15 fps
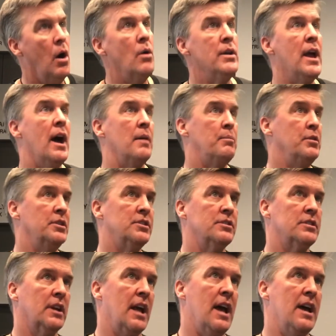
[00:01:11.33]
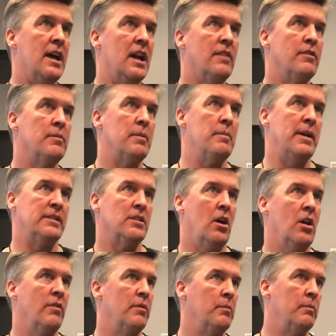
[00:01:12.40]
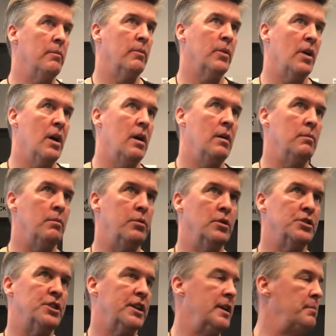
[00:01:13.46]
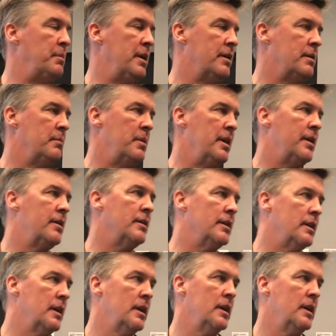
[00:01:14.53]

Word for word: Oh yeah, it pushes the guy ahead of him. It makes all of them um, push to get better and better.